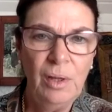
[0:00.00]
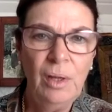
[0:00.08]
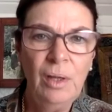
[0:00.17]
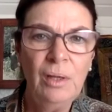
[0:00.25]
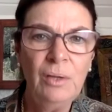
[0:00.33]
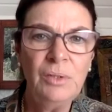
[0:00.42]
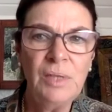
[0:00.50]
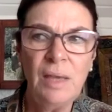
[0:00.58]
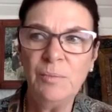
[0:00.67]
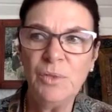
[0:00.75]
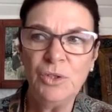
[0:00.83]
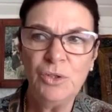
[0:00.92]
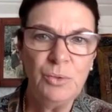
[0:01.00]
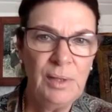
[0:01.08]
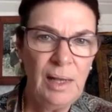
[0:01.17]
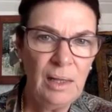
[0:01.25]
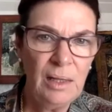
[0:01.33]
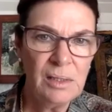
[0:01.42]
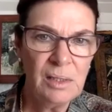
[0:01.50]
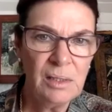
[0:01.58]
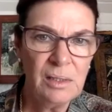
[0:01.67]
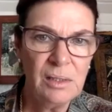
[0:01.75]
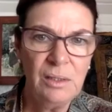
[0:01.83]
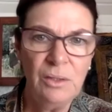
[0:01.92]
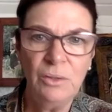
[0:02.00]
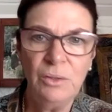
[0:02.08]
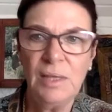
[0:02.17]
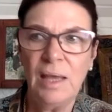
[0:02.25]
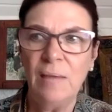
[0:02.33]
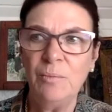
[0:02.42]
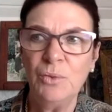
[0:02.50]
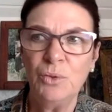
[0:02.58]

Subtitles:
no time to do analysis, no time